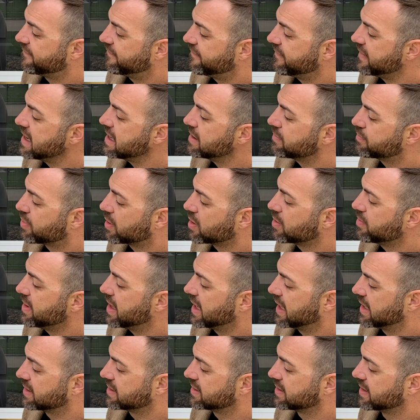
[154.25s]
feet per
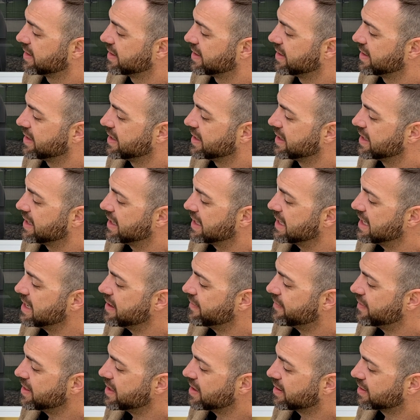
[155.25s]
minute.
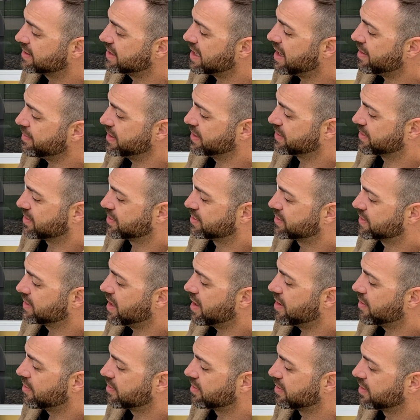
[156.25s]
Even their tummies are
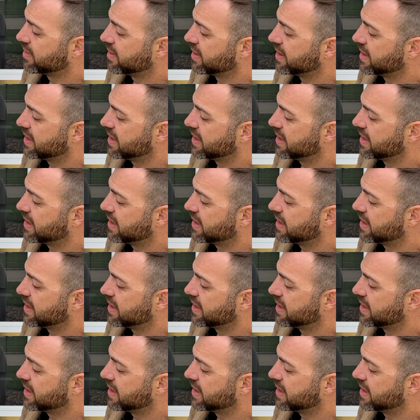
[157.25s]
slow,